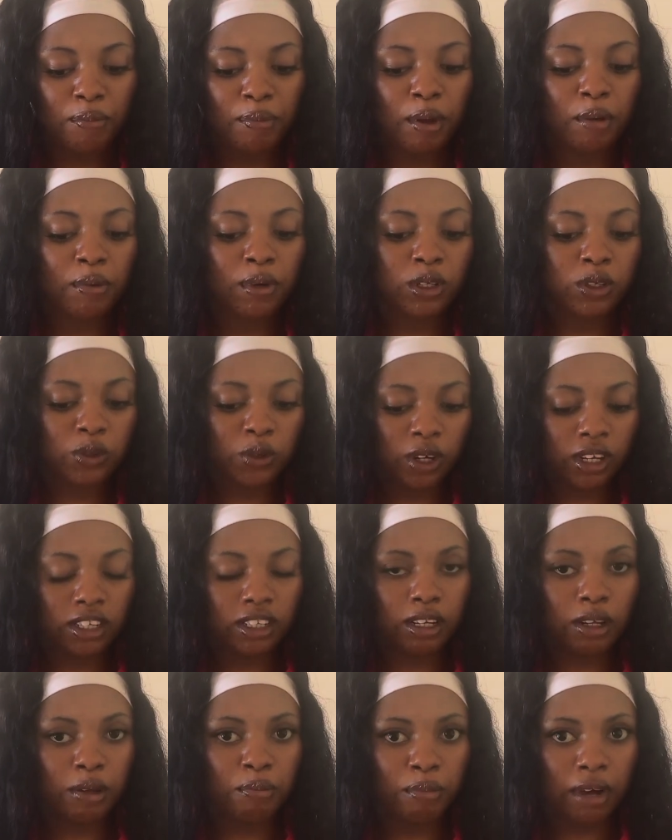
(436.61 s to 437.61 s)
perpetuate
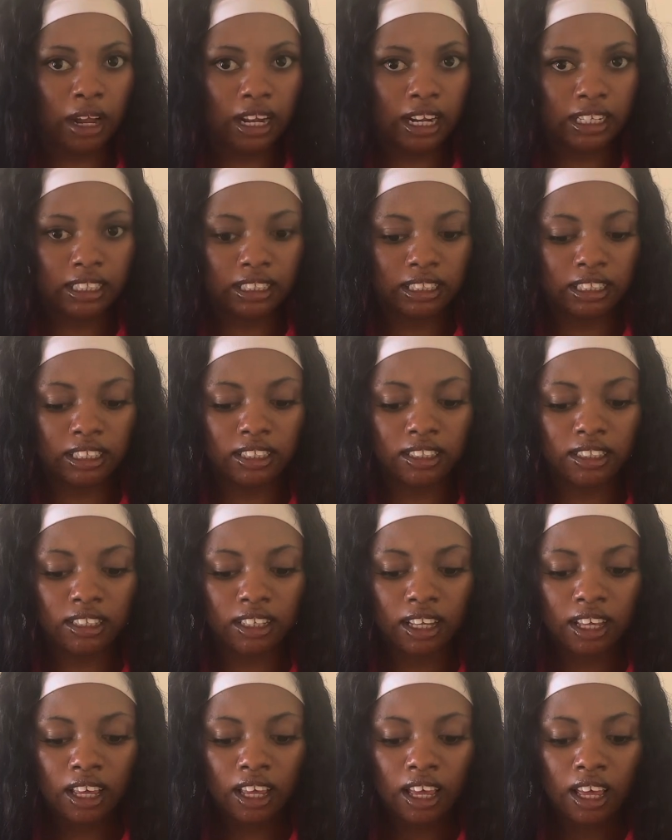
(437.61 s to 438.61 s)
imbalances
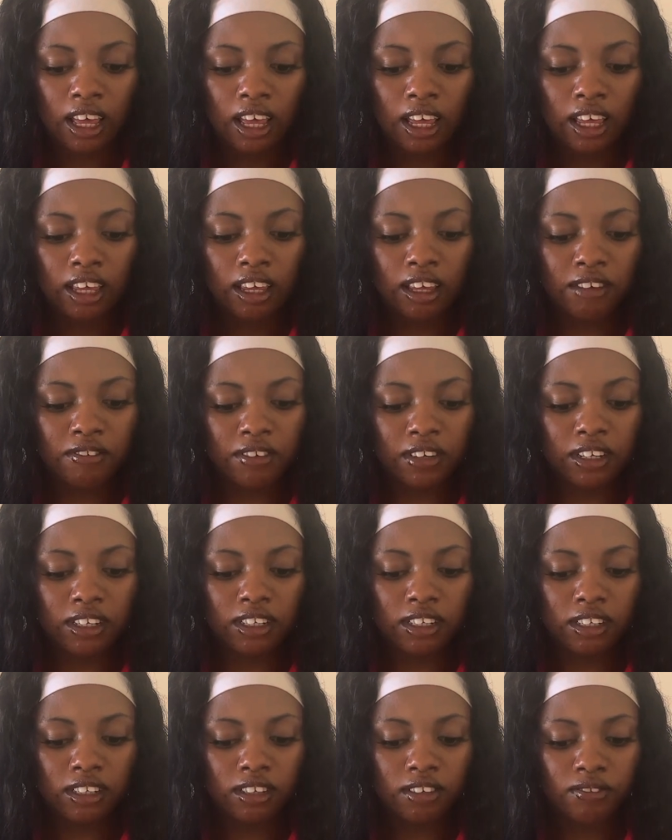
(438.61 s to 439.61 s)

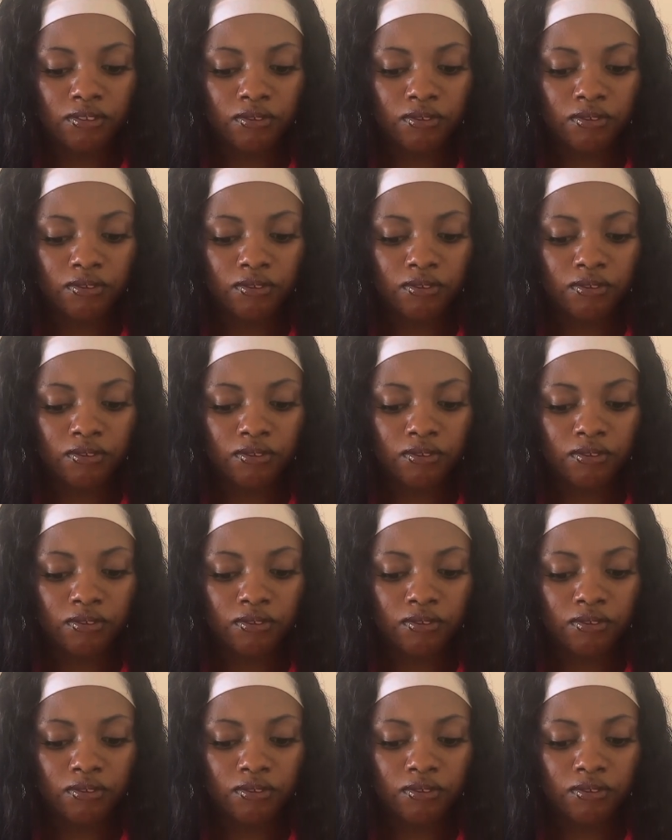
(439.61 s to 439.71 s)
even